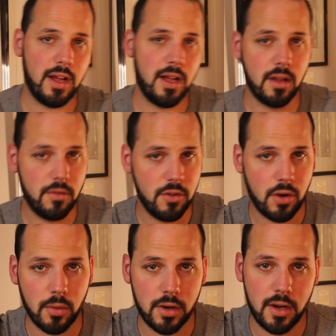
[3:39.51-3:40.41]
I love the
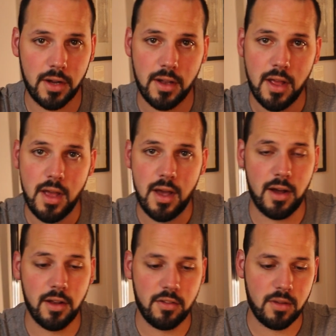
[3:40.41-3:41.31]
artwork on it,
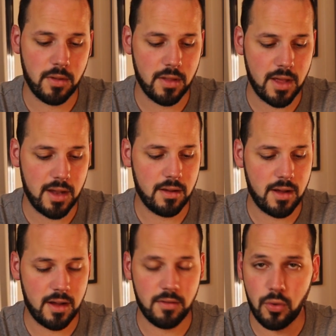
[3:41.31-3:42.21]
and it's something that,
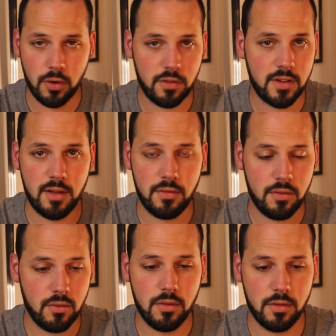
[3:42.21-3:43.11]
of course, I've
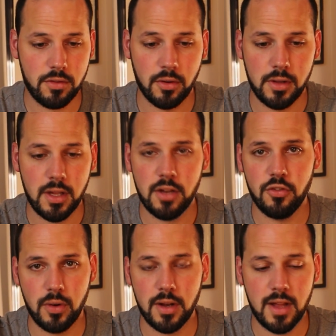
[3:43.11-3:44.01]
thoroughly
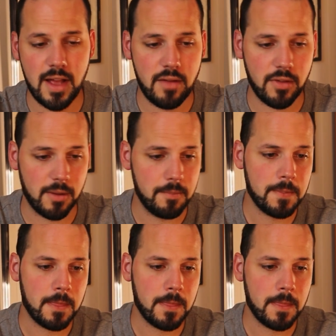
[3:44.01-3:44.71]
enjoyed having.